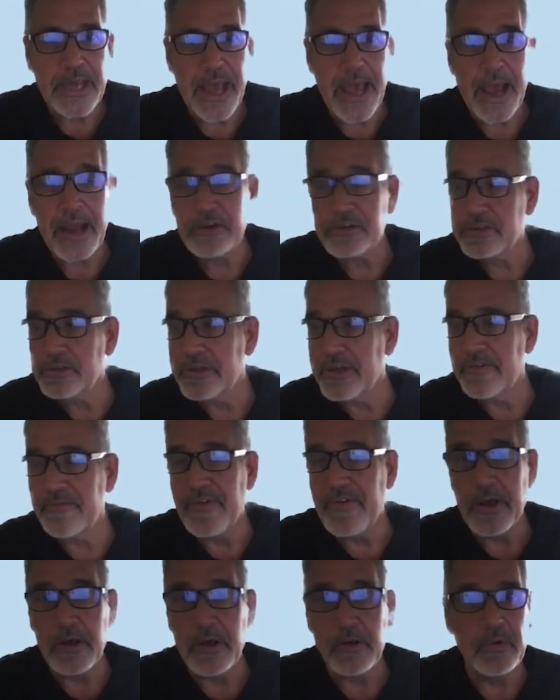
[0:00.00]
actually
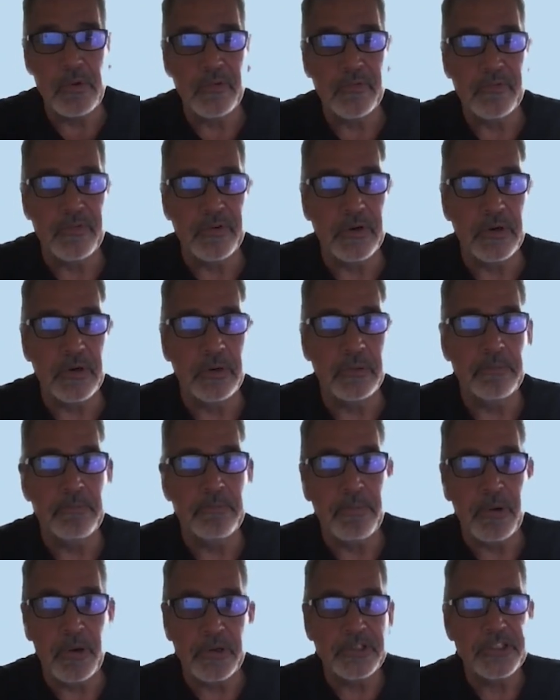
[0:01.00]
available for
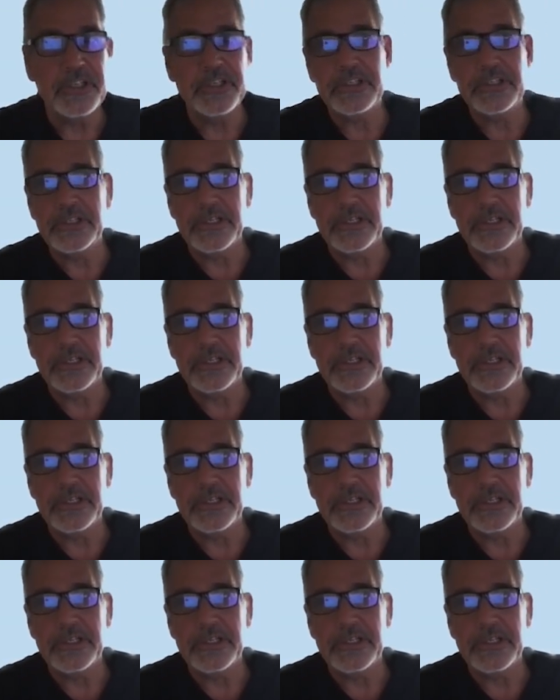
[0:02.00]
purchase.